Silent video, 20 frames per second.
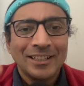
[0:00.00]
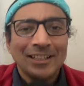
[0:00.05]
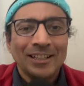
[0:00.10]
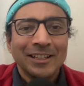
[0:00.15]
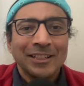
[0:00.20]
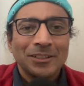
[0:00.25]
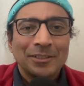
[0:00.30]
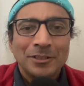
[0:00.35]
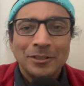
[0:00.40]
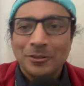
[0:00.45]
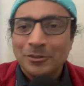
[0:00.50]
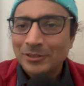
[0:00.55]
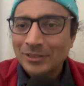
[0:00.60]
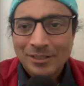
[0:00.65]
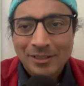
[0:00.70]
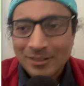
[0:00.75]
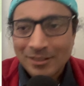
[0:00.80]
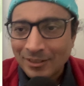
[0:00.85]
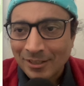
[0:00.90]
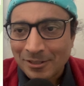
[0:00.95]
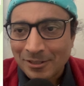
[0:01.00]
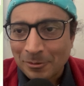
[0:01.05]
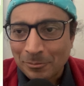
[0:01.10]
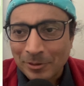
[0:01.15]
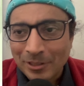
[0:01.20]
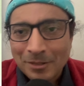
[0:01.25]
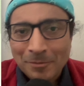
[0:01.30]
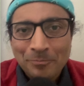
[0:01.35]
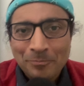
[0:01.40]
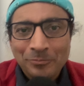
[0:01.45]
so this is the
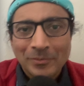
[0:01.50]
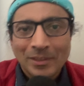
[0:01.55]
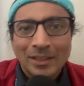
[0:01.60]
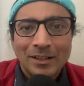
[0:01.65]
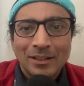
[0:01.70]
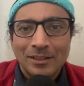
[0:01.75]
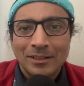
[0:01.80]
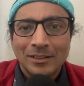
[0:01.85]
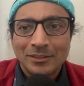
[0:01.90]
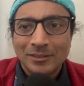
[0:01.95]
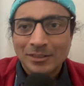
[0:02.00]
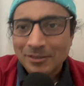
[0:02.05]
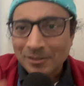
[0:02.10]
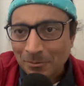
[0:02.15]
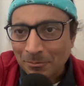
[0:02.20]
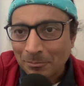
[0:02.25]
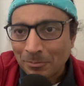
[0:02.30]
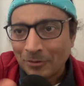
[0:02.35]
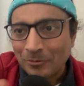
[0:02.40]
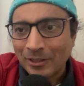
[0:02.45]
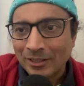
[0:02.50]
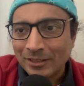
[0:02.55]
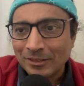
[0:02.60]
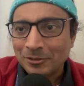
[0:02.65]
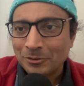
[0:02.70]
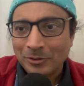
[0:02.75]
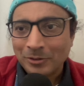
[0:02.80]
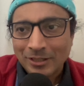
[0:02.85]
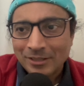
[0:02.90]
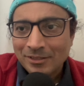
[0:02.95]
recipe. The simple one
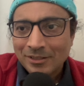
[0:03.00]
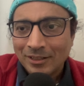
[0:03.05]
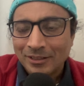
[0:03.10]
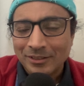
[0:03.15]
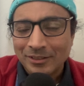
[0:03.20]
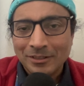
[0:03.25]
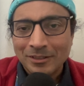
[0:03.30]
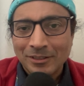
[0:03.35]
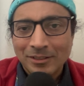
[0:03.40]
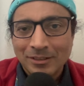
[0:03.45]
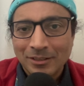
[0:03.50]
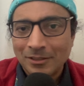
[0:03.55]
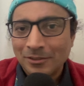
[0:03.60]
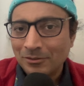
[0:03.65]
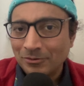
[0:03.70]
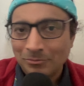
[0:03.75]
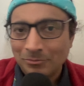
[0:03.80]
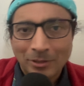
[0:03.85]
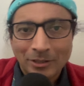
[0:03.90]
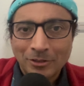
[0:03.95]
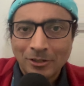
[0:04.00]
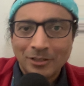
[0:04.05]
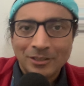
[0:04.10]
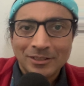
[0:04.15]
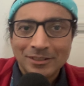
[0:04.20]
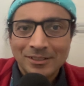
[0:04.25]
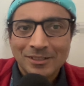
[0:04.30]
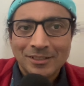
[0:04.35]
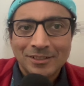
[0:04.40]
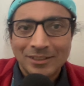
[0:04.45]
to get started. If my
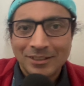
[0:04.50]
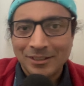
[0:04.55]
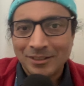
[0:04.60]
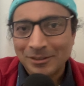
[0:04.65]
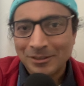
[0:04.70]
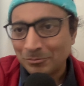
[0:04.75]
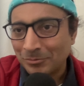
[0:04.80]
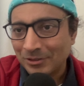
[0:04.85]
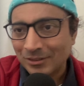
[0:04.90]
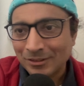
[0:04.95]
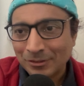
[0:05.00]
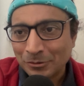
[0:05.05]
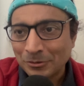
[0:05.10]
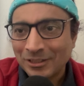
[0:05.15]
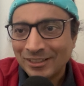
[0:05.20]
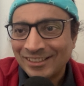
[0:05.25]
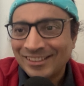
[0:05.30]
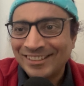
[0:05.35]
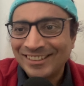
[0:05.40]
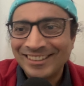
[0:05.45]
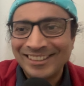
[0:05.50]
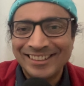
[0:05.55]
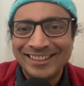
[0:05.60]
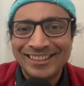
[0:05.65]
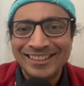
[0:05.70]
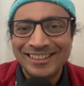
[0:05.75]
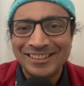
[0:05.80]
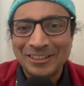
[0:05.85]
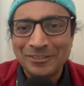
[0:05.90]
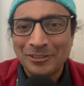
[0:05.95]
daughters say
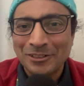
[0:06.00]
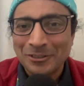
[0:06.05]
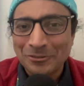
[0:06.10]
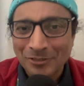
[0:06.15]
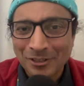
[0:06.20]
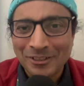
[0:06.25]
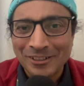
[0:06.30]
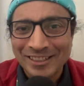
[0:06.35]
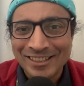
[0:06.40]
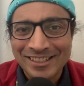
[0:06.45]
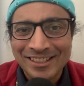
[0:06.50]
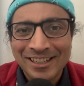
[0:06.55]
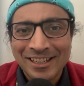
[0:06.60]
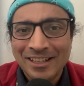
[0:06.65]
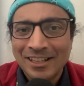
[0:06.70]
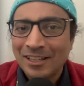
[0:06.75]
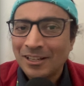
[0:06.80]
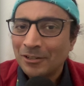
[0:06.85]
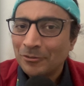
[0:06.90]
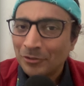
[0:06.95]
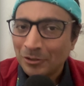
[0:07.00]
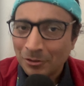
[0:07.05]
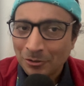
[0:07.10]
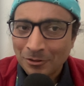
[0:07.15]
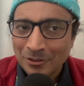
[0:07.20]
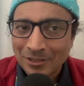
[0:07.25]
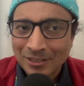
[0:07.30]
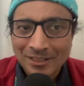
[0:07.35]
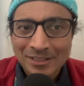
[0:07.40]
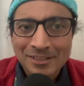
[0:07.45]
they want to follow this, for
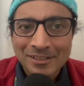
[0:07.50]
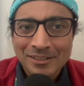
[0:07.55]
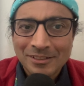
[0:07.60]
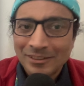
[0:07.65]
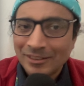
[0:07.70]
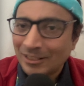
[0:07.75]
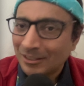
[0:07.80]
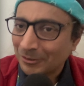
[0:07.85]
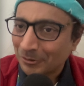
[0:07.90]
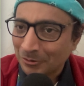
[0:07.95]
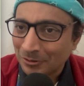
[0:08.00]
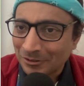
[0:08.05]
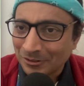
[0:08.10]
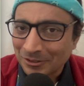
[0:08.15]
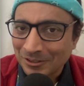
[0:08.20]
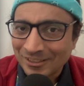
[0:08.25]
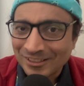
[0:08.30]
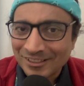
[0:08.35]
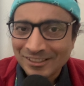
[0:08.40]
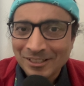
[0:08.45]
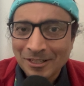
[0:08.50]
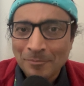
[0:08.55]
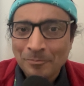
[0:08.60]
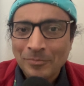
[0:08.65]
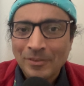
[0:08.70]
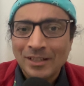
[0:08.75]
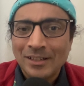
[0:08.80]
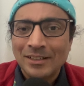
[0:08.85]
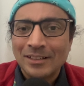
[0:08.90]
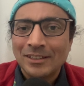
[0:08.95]
whole grains, take rolled oats.
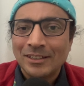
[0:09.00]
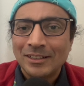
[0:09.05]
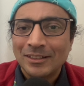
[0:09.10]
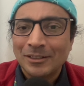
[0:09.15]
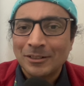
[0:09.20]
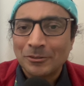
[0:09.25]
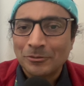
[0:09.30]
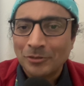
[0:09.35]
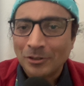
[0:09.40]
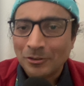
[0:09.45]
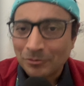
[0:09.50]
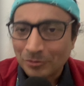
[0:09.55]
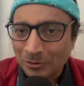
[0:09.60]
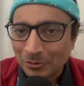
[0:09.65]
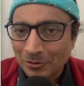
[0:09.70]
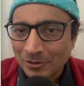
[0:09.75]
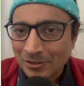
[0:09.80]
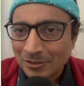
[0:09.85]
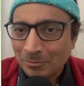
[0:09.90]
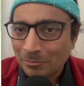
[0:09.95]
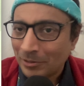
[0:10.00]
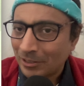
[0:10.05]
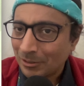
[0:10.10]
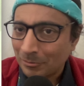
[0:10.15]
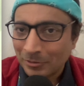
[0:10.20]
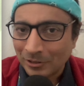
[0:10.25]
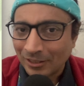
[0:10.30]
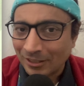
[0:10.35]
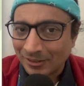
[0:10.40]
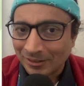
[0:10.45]
For fruits, pick a
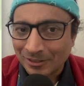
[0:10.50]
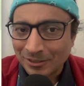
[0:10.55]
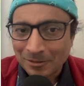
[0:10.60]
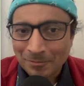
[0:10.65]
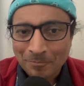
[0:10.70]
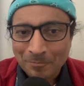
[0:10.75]
banana.